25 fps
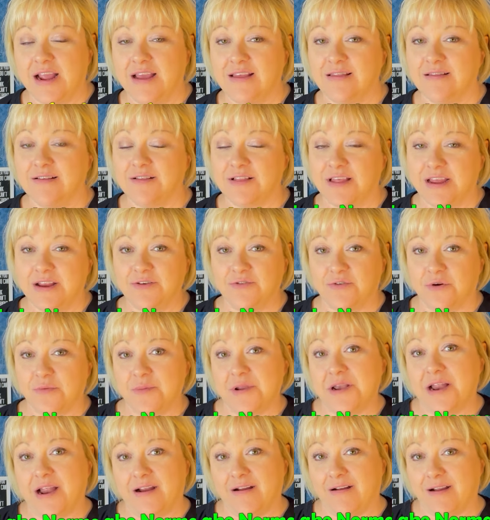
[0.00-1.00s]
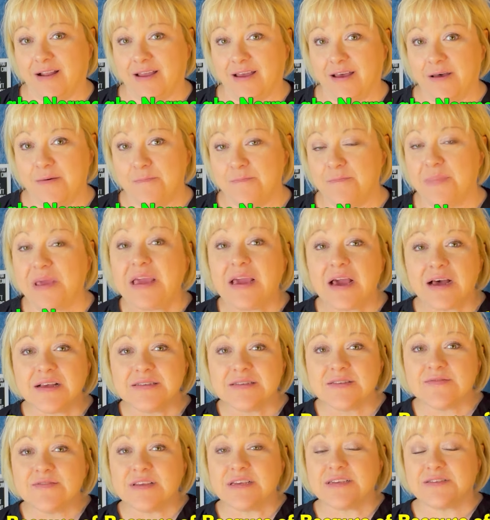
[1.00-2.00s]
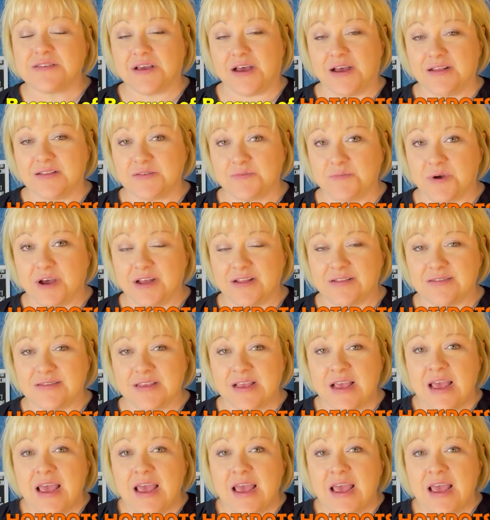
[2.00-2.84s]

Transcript: in the Lake Norman area because of these hotspots.